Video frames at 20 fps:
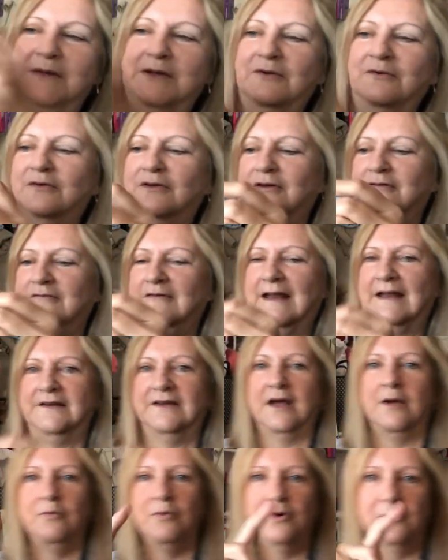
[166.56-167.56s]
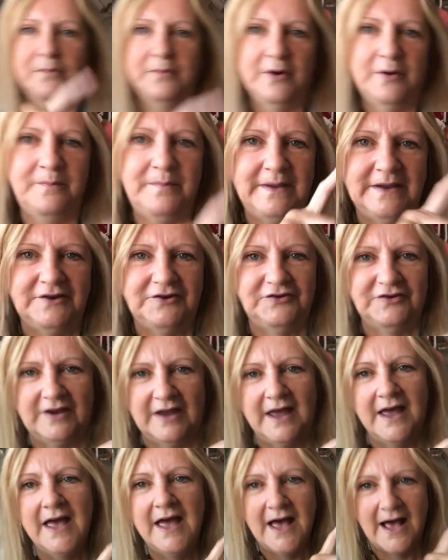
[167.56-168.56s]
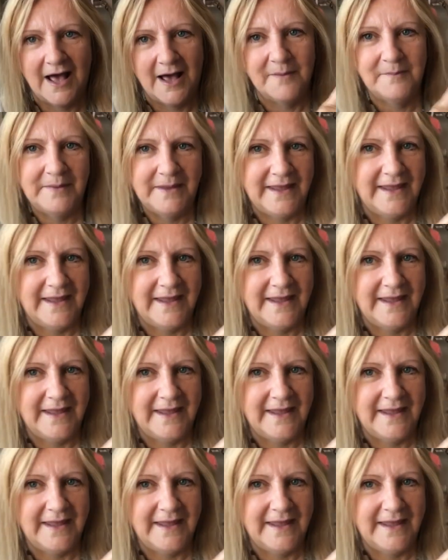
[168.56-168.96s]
bee all around. I will put a picture up